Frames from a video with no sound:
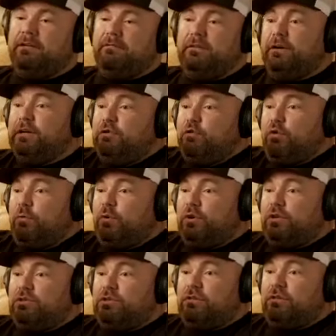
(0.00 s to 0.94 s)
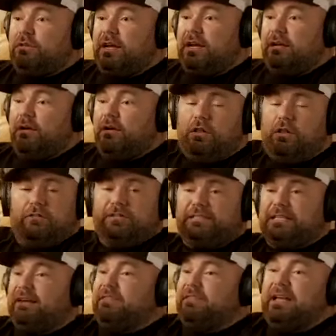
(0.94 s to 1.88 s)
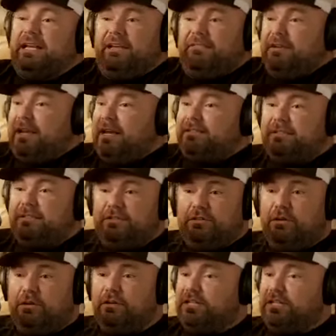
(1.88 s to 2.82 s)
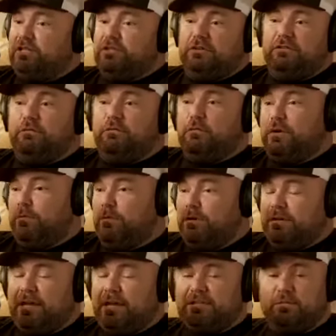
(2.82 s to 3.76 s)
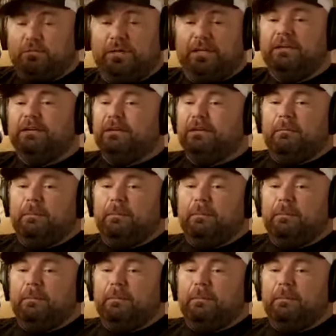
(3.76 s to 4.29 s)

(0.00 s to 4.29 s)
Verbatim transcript: Very normal concern, right? All of us have that. Even as an adult, I just turned 41 last week.